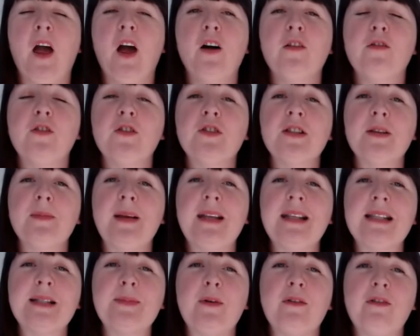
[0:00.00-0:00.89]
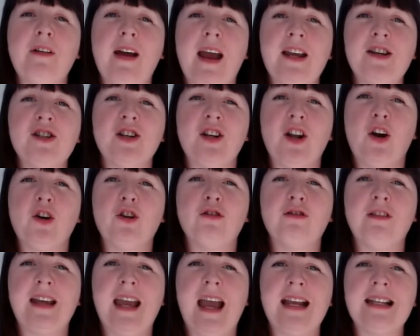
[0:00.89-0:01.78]
For some inspiration on
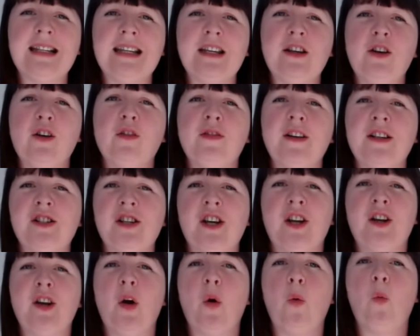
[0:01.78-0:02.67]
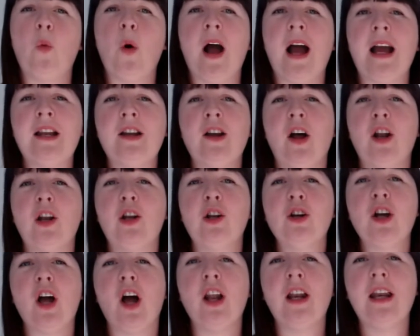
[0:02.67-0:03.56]
creating your vision, why not
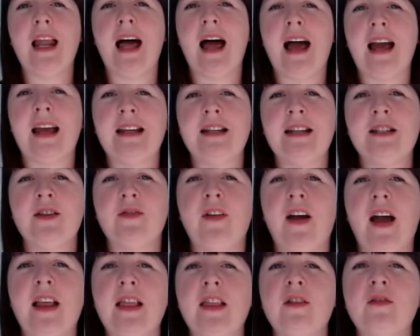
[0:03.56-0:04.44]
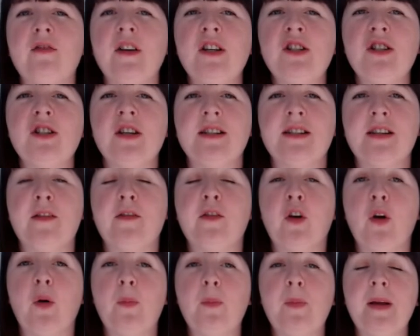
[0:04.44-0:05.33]
look online to find the visions of
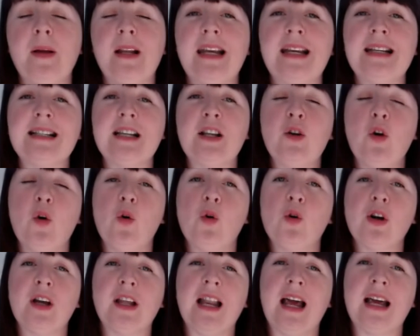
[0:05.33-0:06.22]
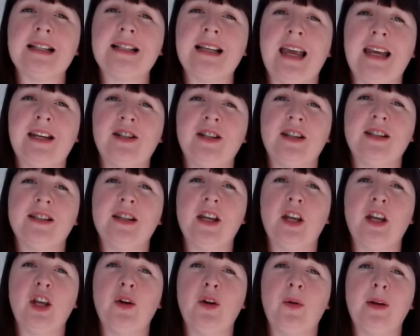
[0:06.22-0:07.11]
companies and organisations
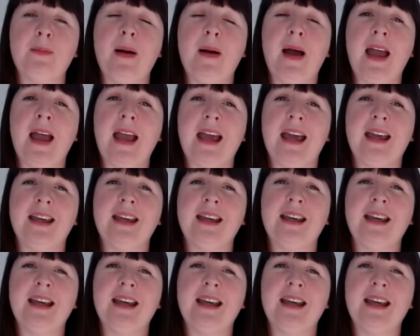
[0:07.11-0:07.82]
that you admire?